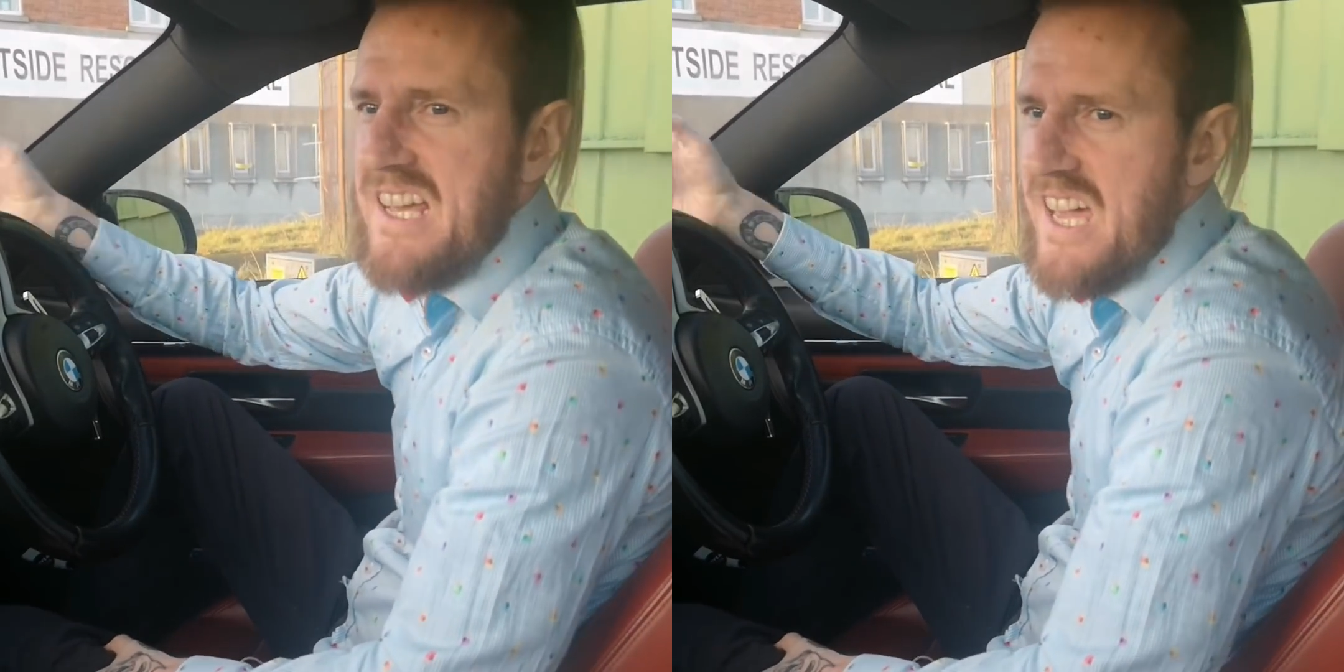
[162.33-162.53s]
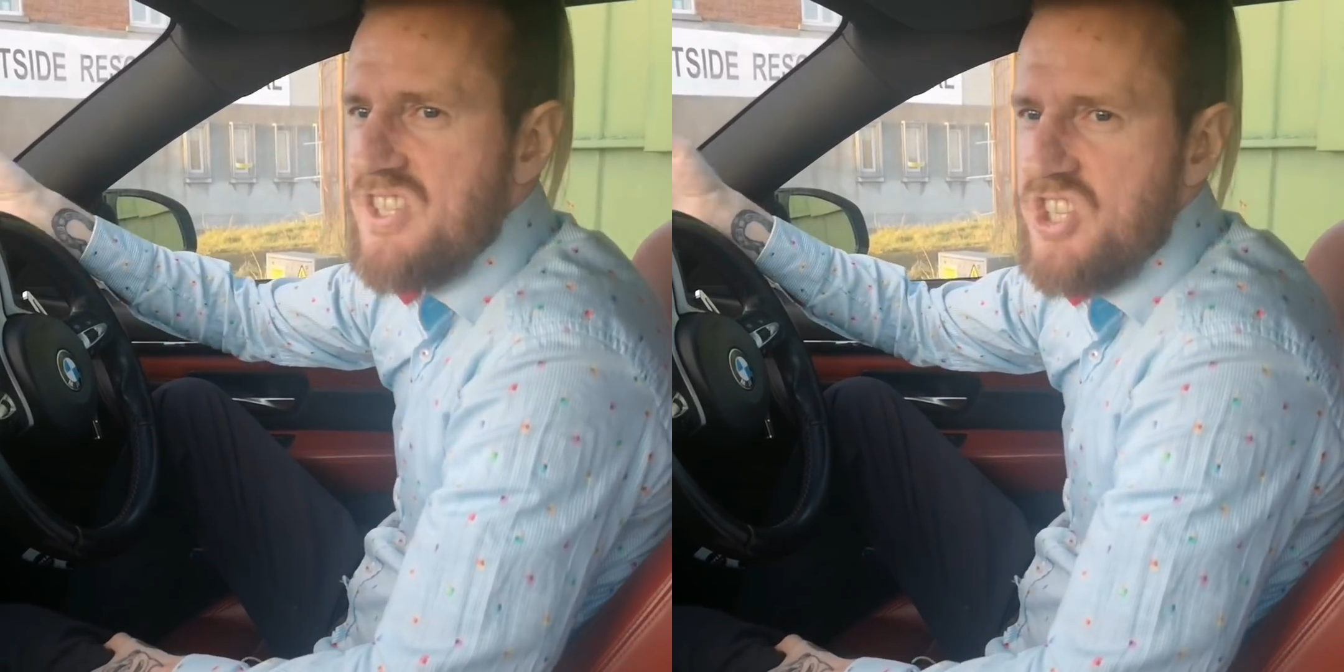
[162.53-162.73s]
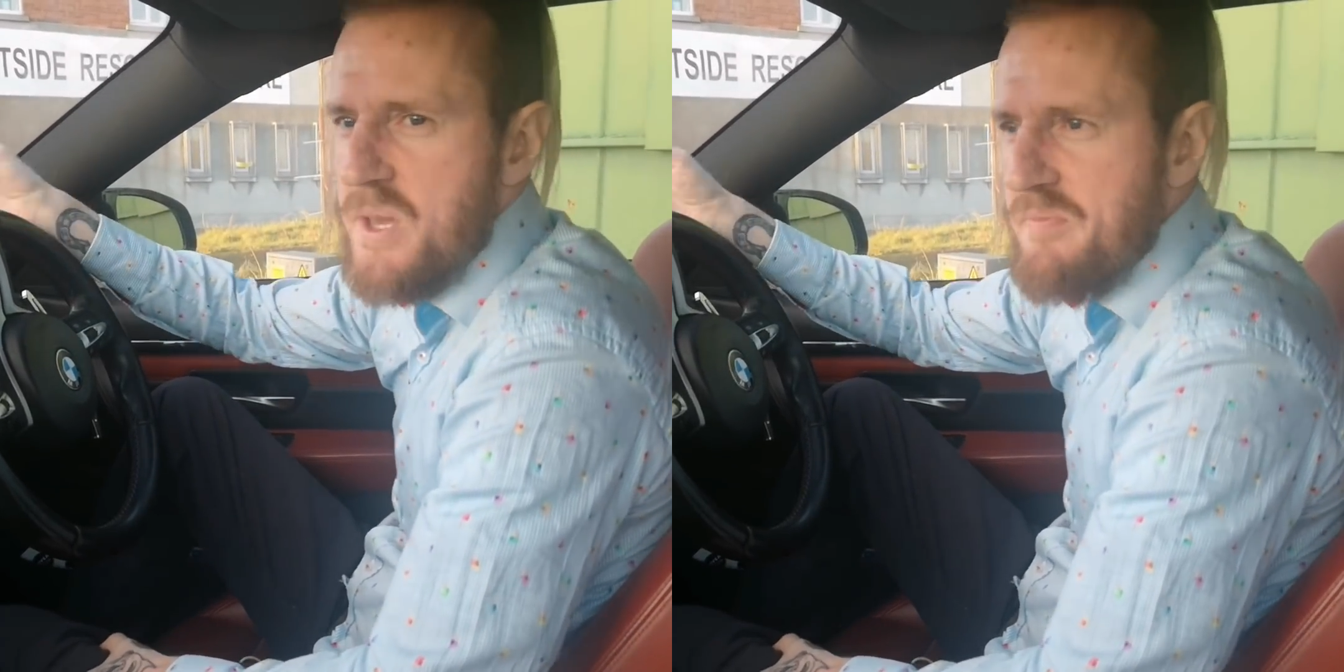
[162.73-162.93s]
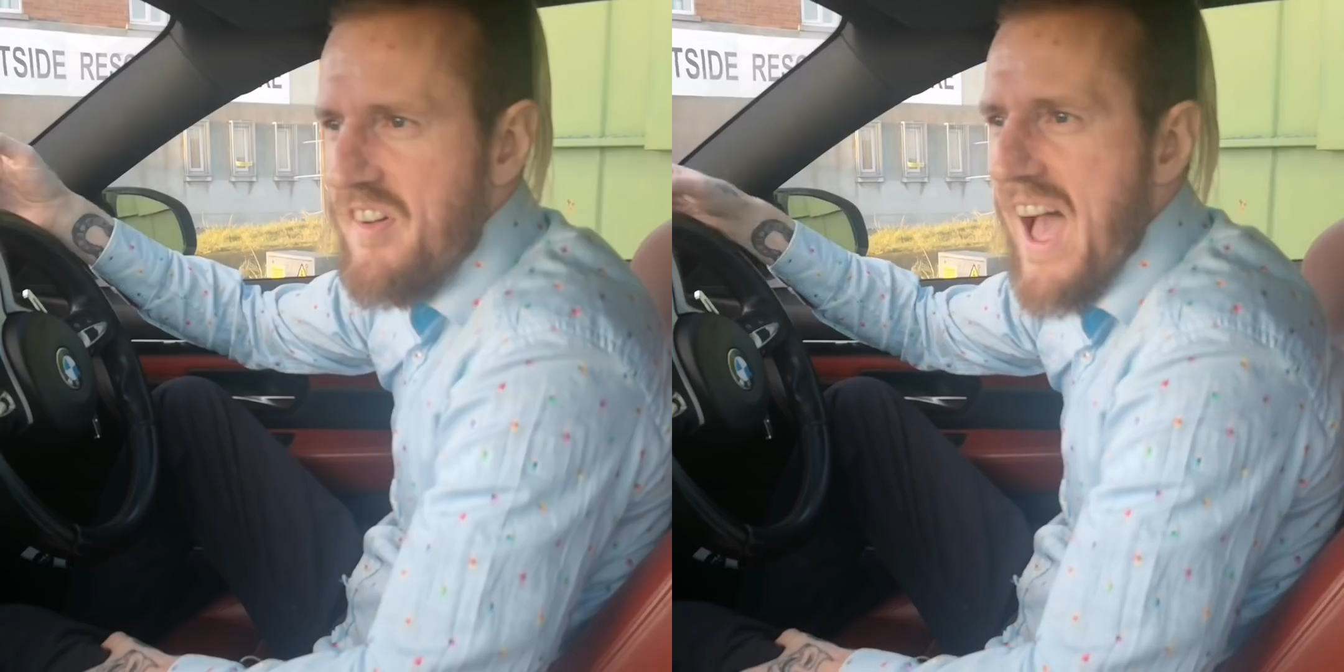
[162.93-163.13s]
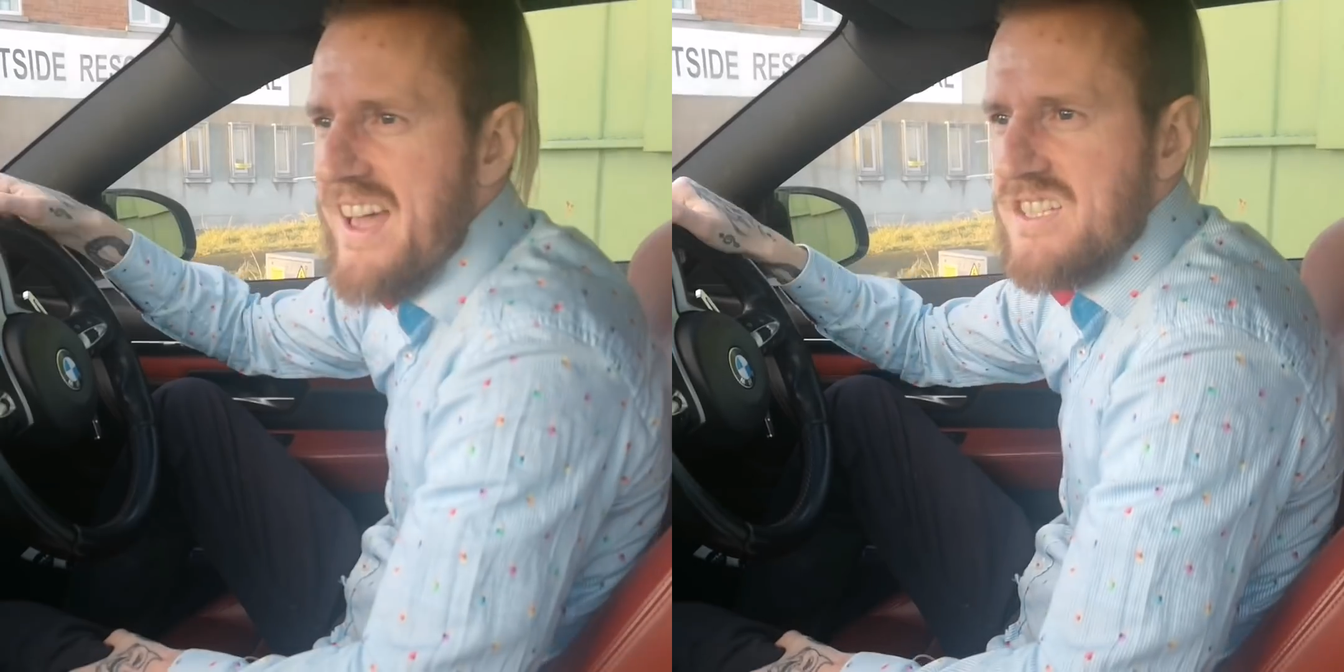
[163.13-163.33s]
and get cheap
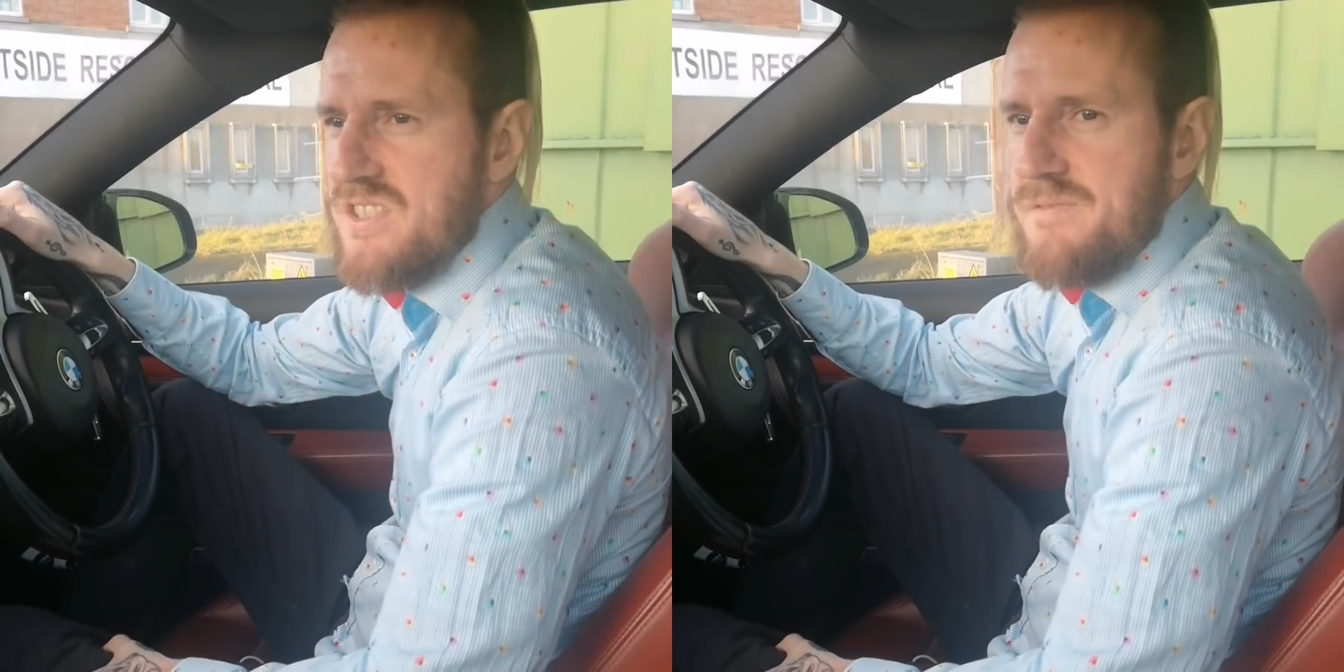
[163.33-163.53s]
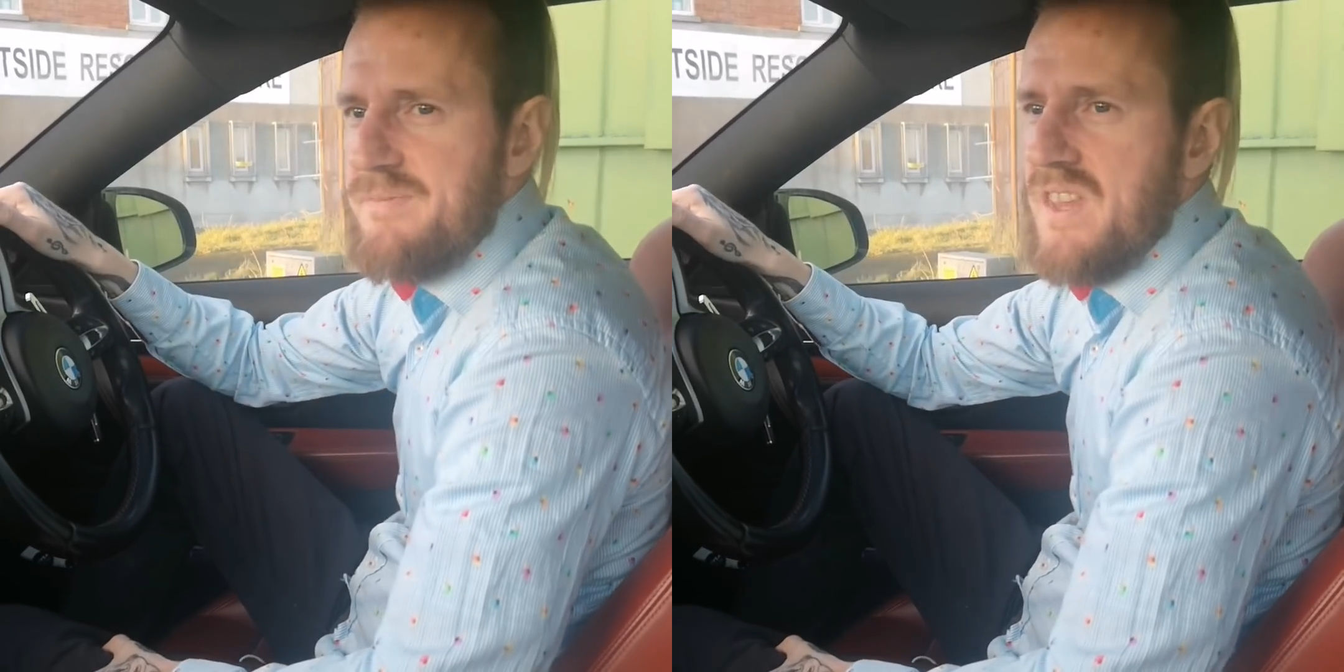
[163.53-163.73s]
fags.